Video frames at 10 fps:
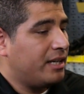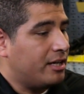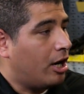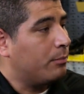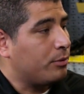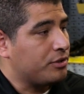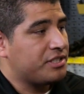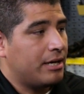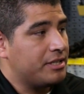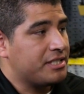in onboard
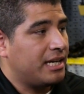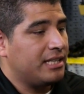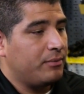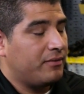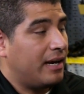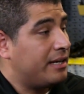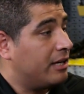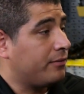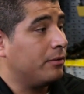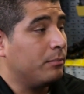sound design that we've had
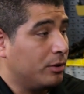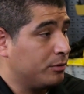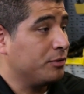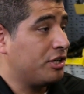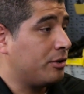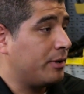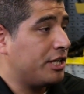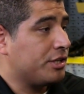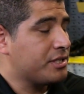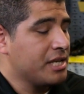now for multiple
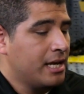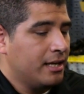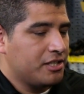generations.